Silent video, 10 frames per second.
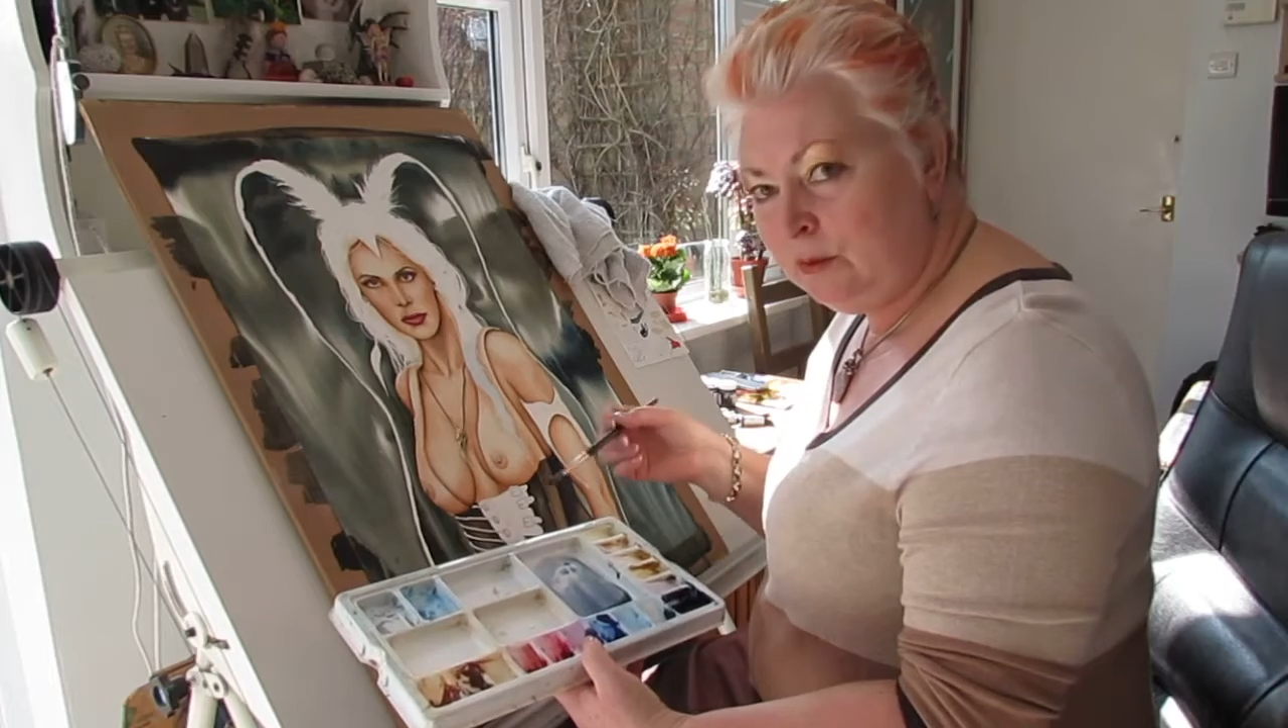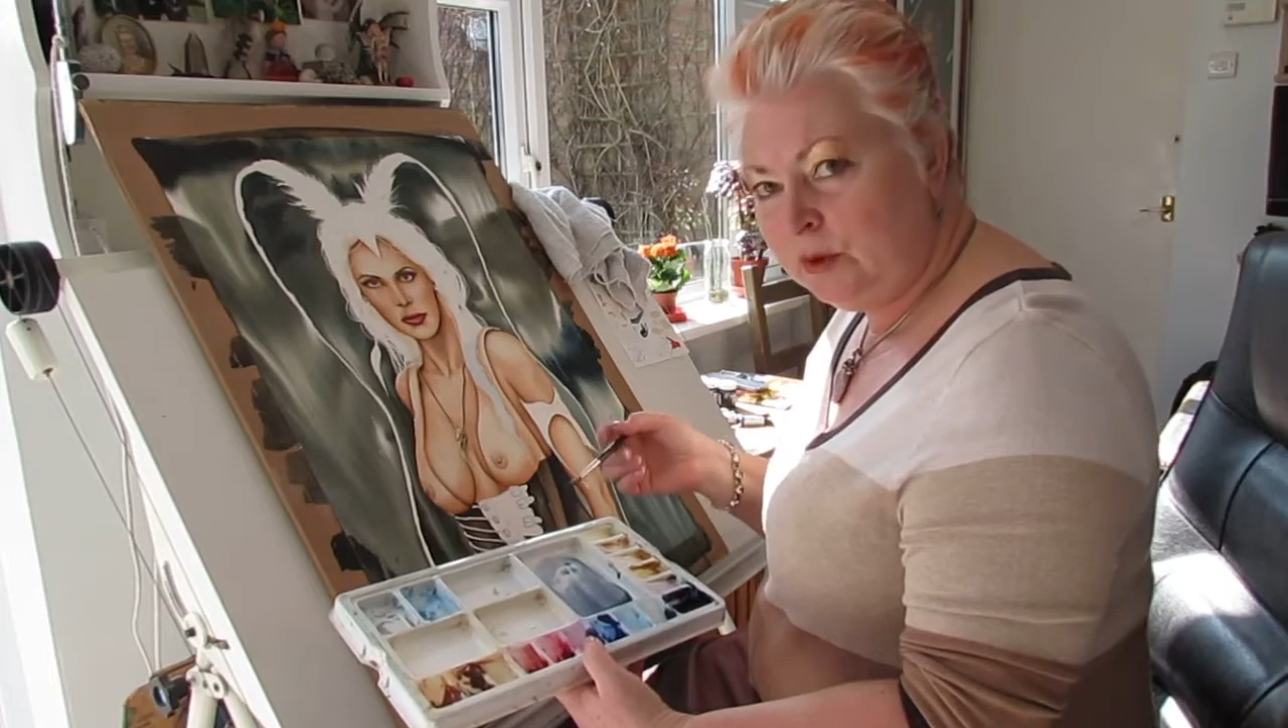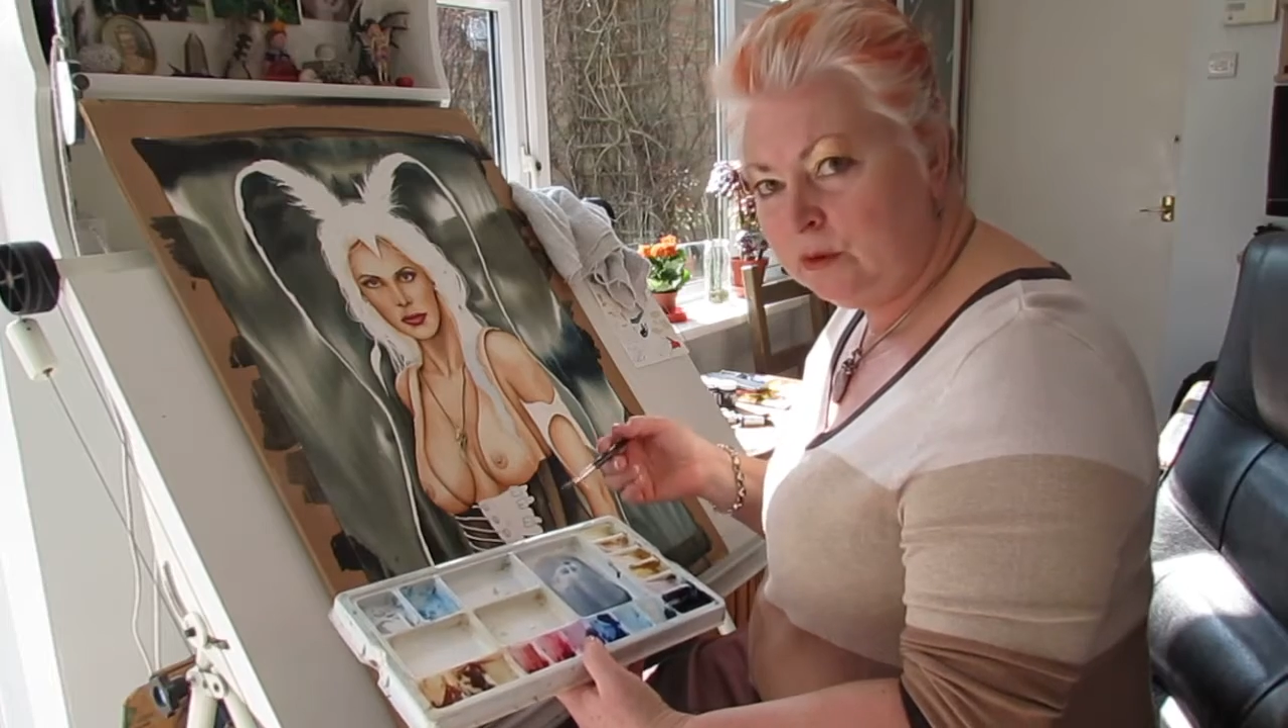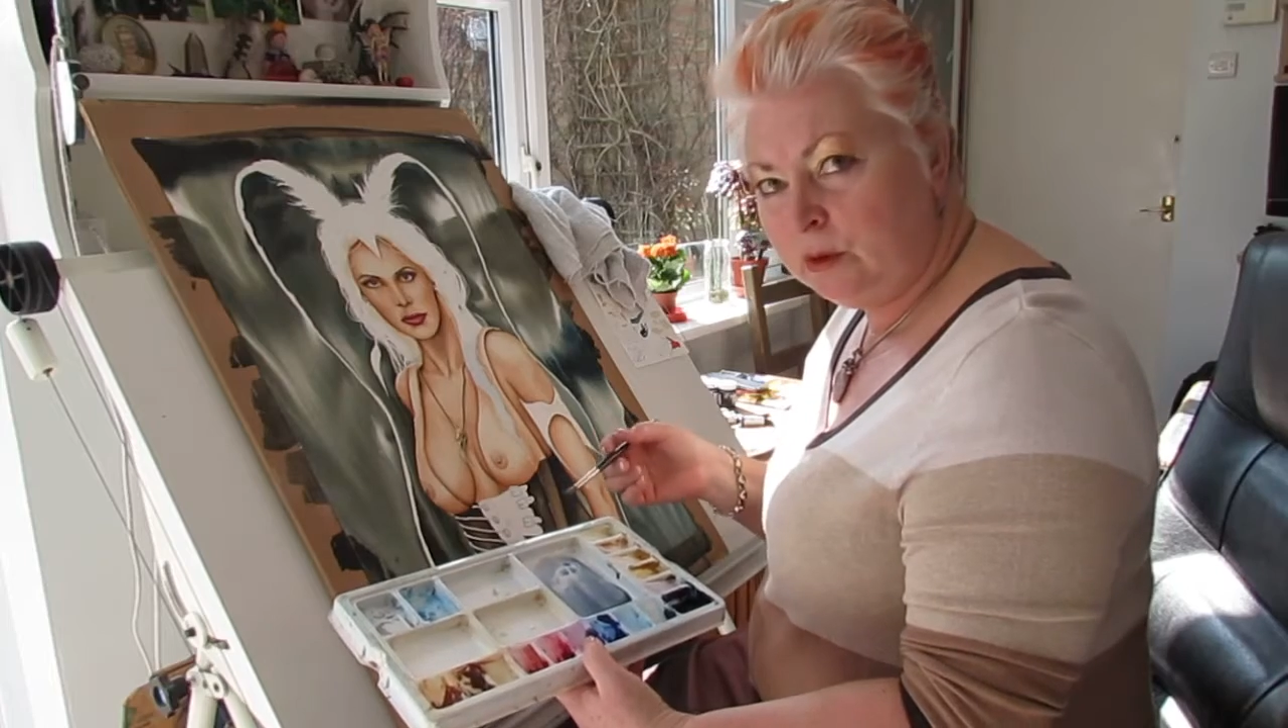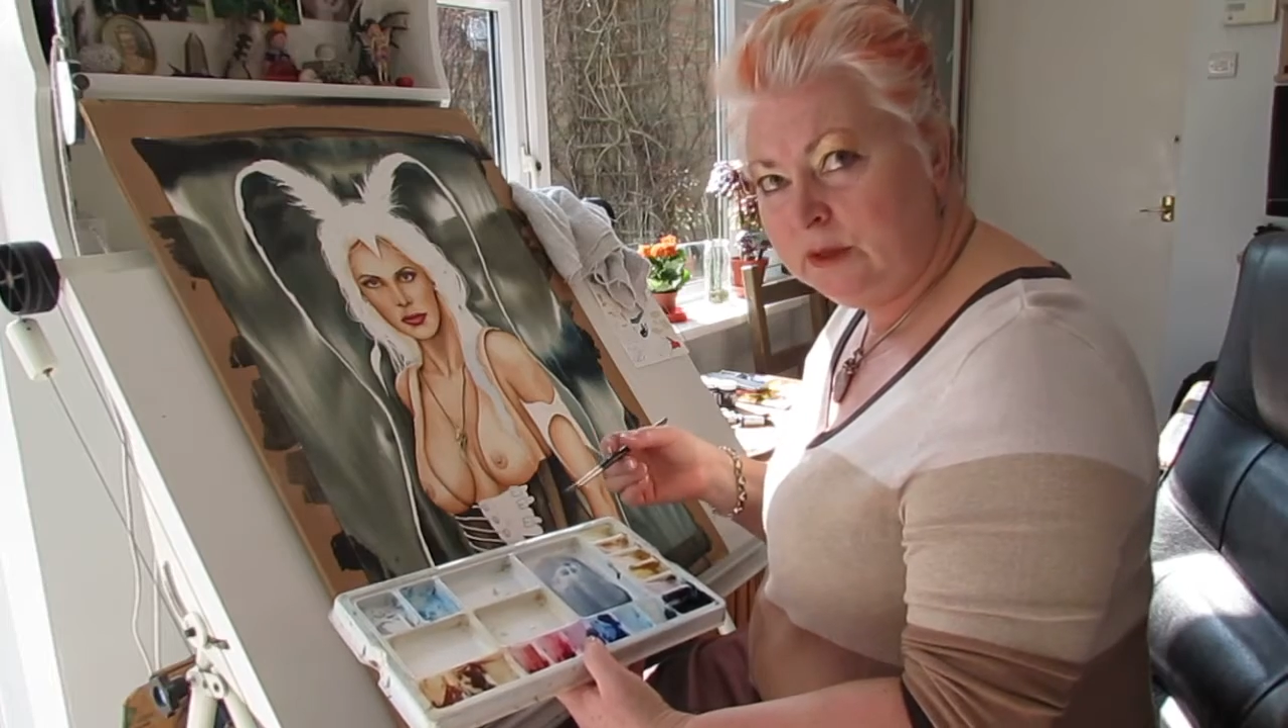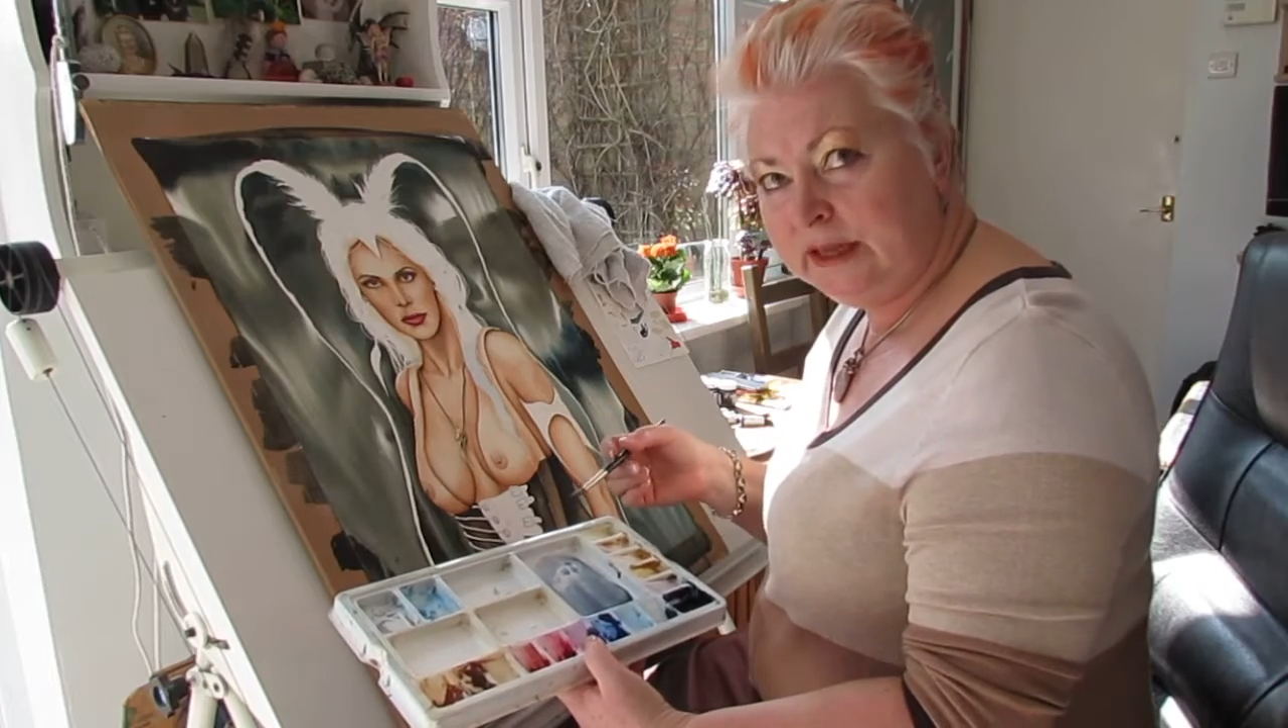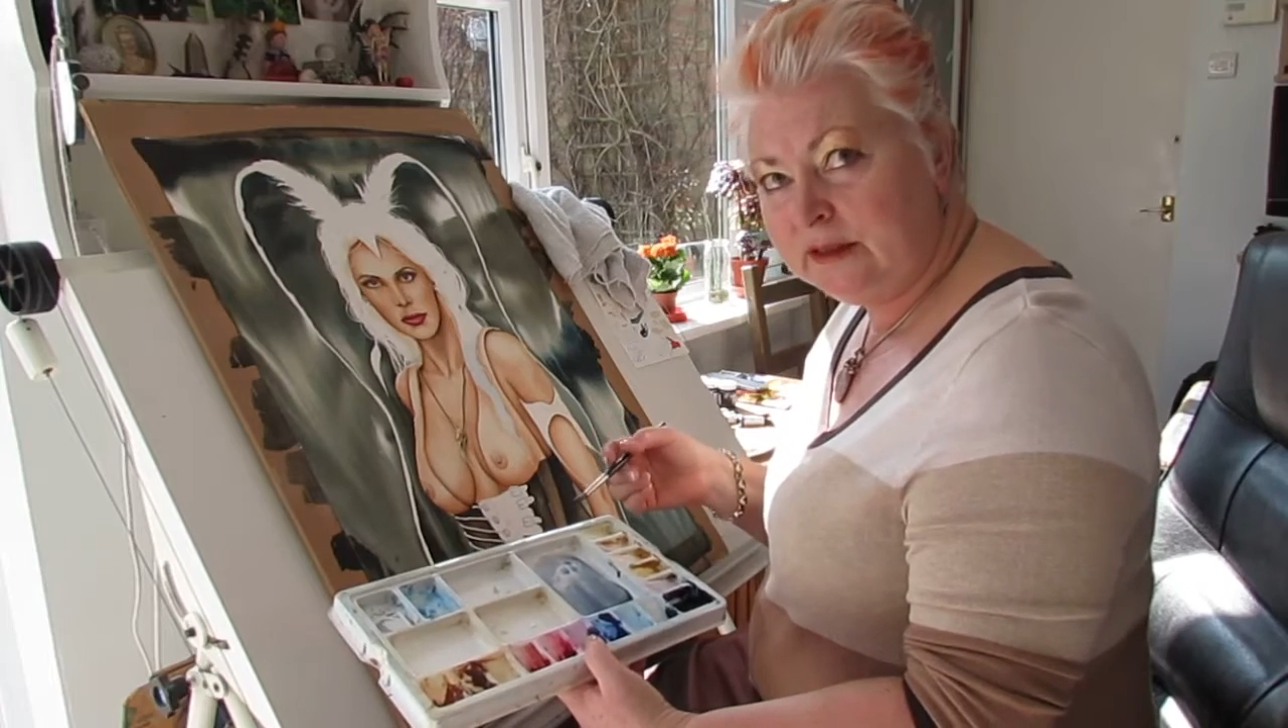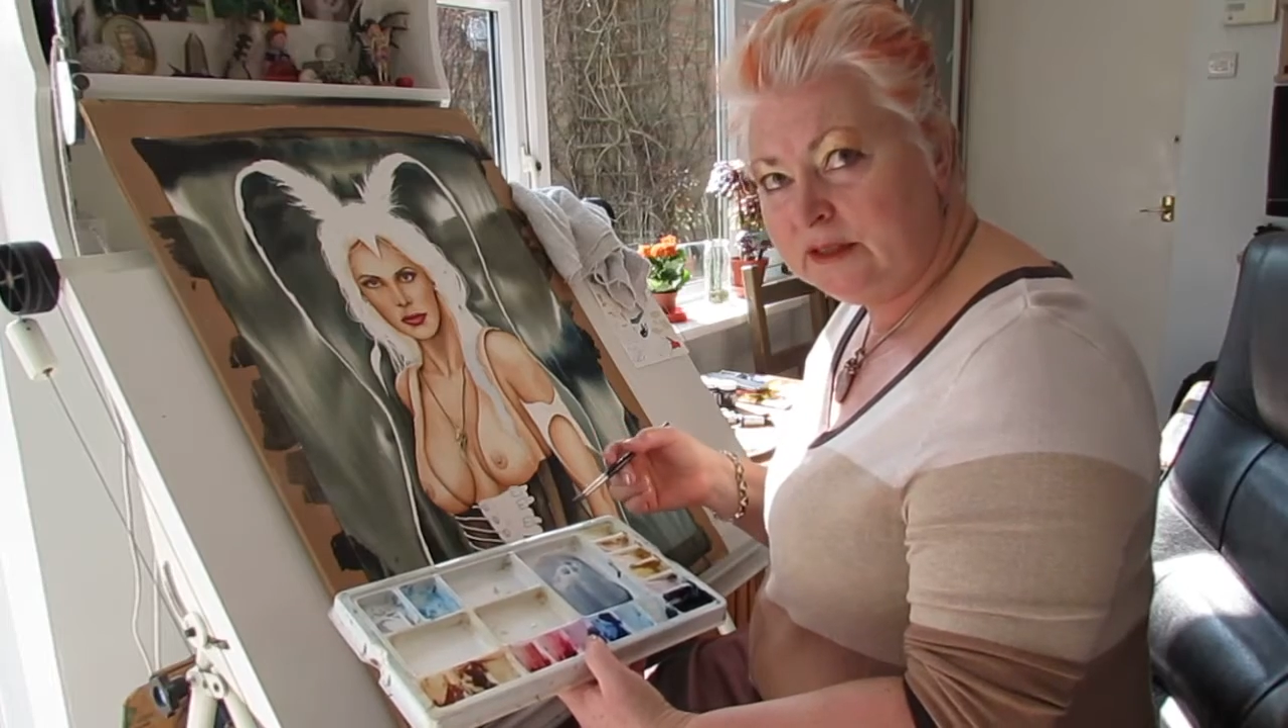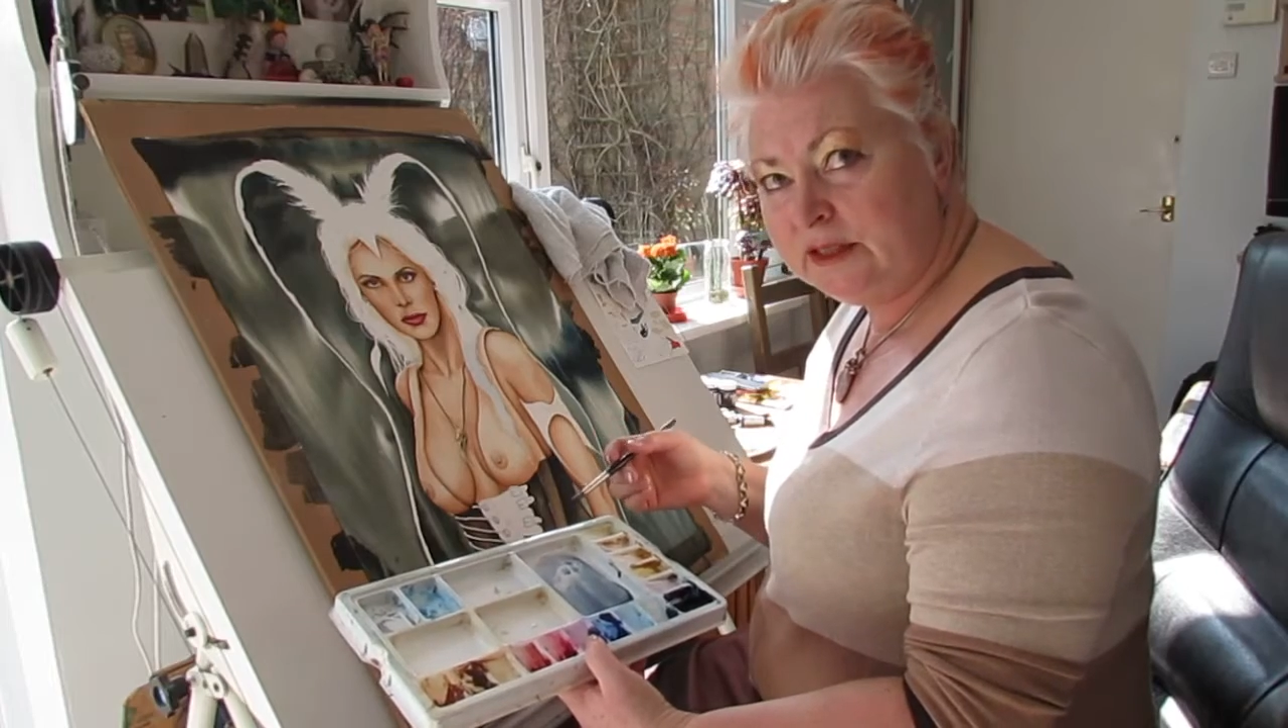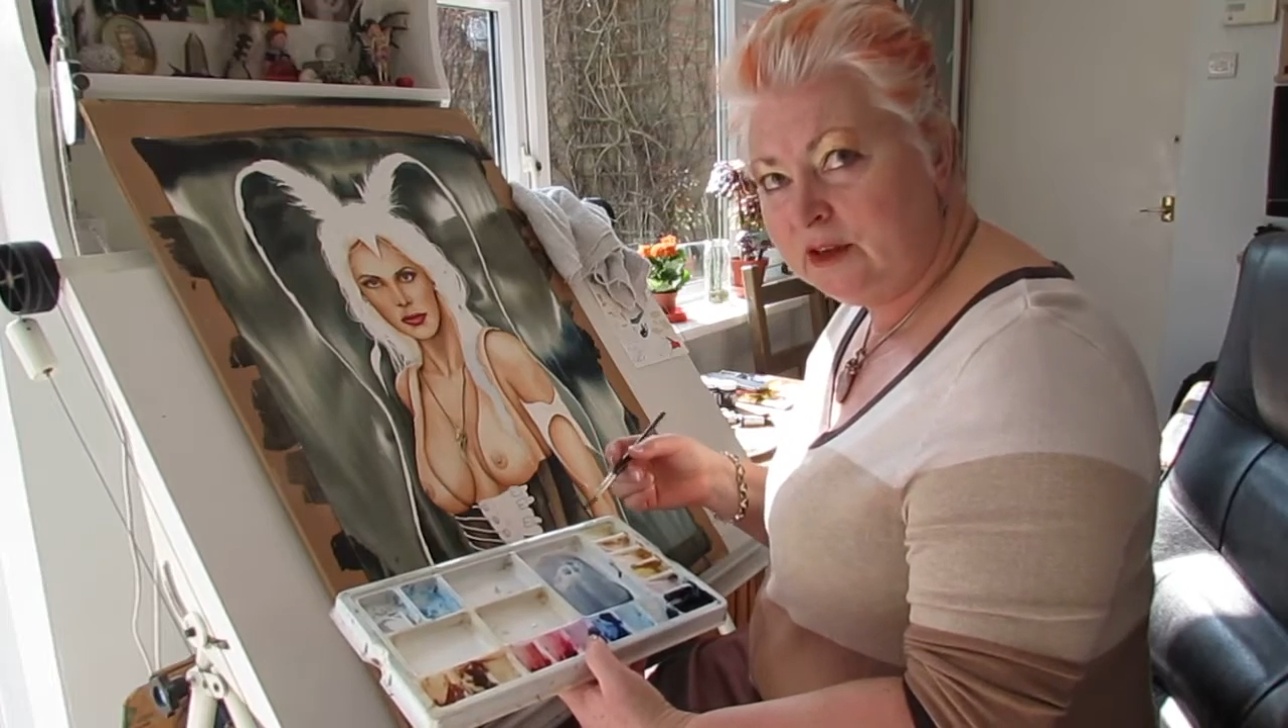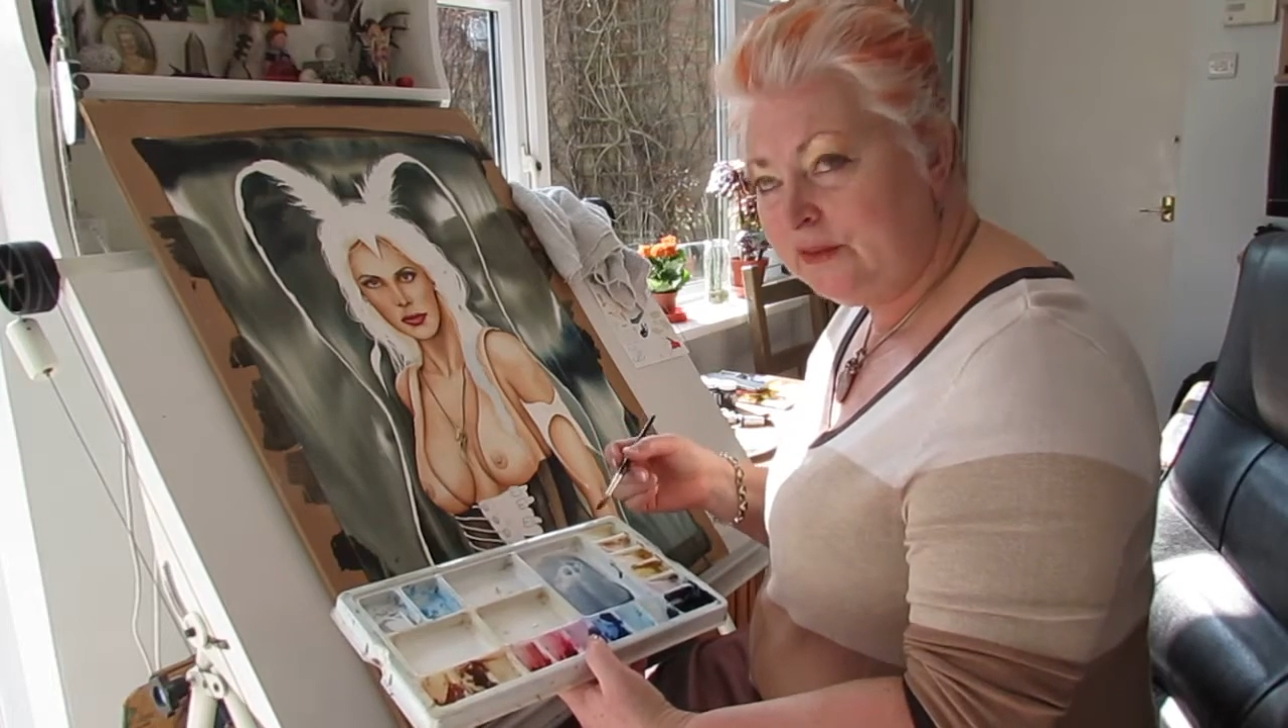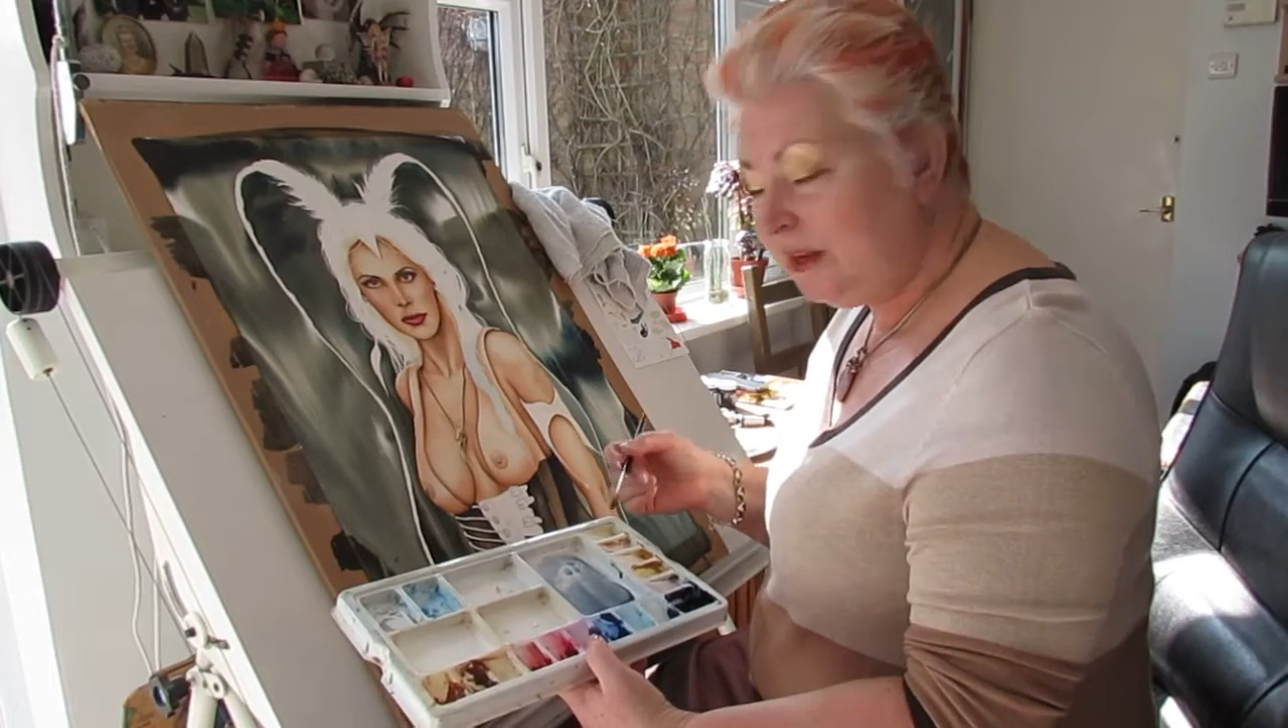we're all guilty of